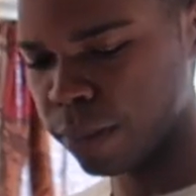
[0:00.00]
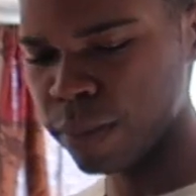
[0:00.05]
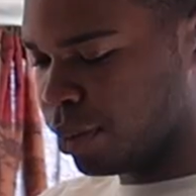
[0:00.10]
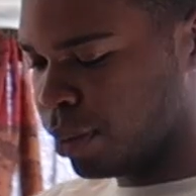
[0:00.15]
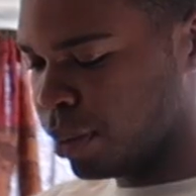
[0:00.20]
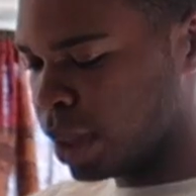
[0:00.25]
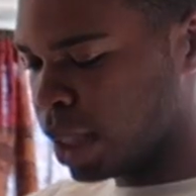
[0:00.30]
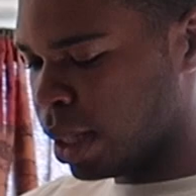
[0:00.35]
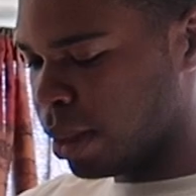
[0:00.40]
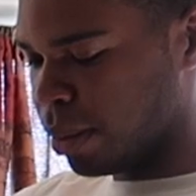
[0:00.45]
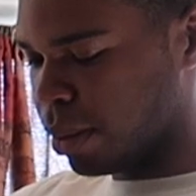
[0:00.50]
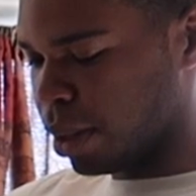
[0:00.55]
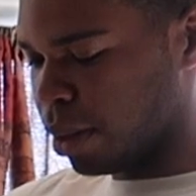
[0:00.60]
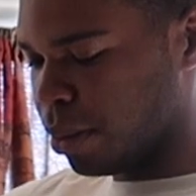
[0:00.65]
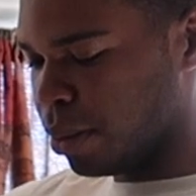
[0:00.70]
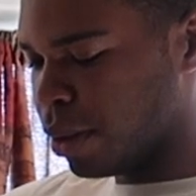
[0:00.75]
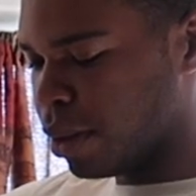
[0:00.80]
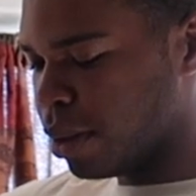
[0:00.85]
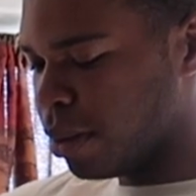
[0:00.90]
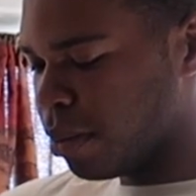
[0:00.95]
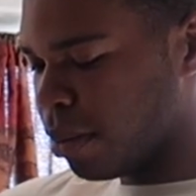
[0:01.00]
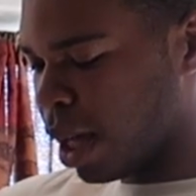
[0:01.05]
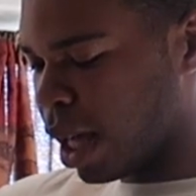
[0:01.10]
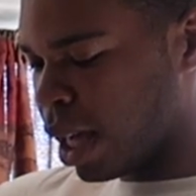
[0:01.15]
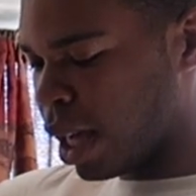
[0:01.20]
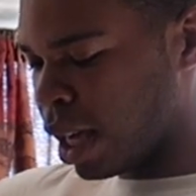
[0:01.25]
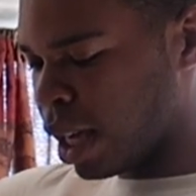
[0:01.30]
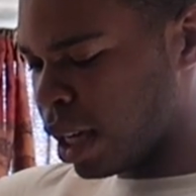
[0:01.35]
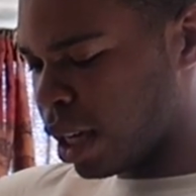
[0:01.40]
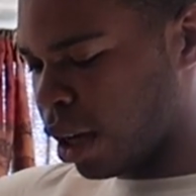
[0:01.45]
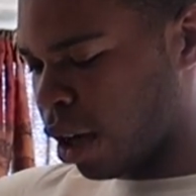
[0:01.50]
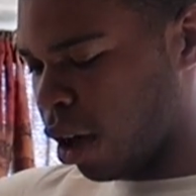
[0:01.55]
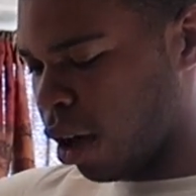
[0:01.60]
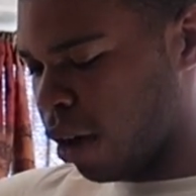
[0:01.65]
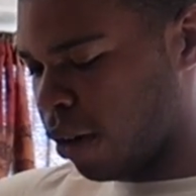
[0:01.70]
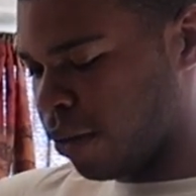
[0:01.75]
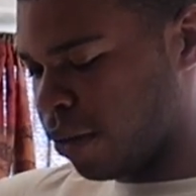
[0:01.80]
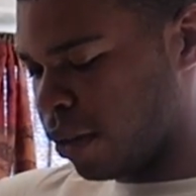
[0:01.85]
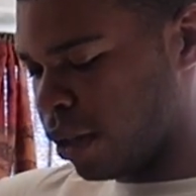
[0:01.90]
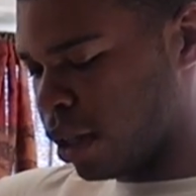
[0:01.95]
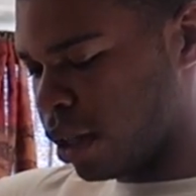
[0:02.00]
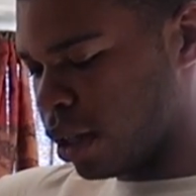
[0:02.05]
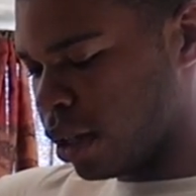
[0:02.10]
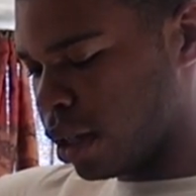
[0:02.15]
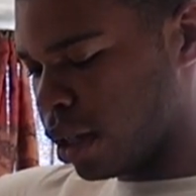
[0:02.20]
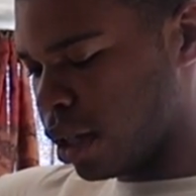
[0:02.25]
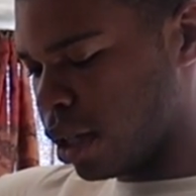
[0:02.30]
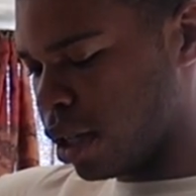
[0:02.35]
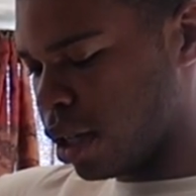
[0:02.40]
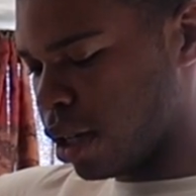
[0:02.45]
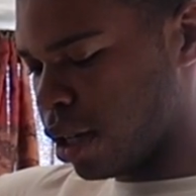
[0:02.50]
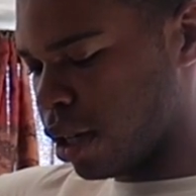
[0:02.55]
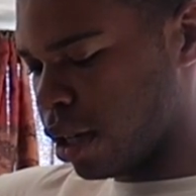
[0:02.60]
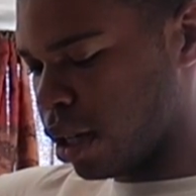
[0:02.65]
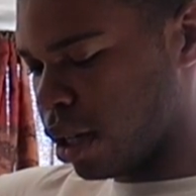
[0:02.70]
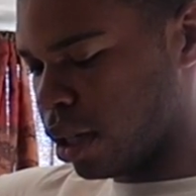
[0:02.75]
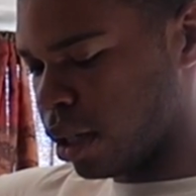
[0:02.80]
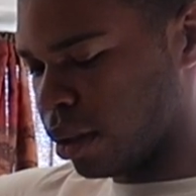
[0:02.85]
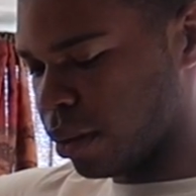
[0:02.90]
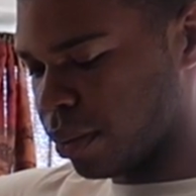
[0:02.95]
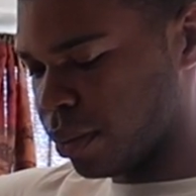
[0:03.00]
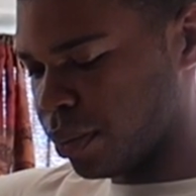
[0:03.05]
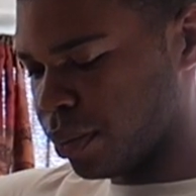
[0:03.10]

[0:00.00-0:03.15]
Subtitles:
I'm gonna put my coffee in here.